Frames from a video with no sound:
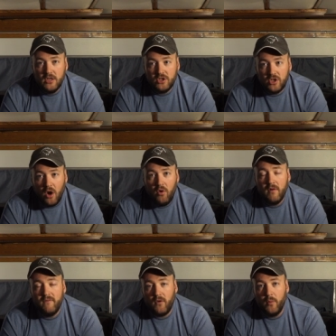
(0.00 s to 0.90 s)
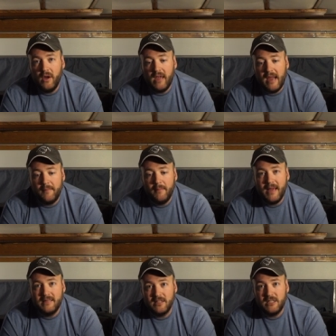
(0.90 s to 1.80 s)
So, Four Wheel Camper
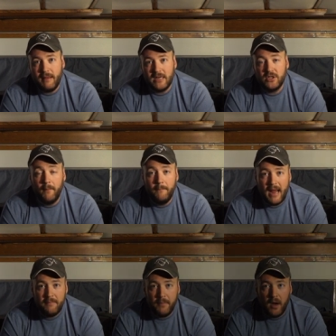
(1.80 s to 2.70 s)
makes a special bed